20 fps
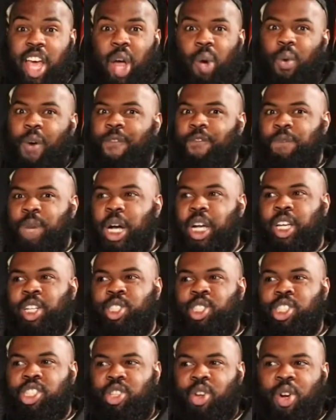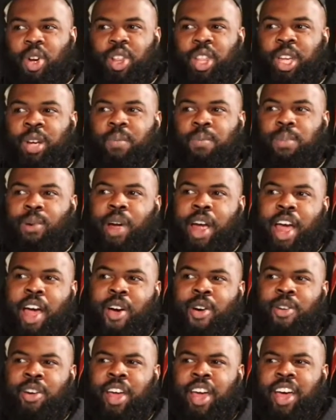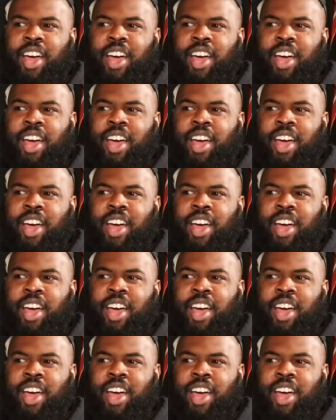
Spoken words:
with fucking Sterling Brown?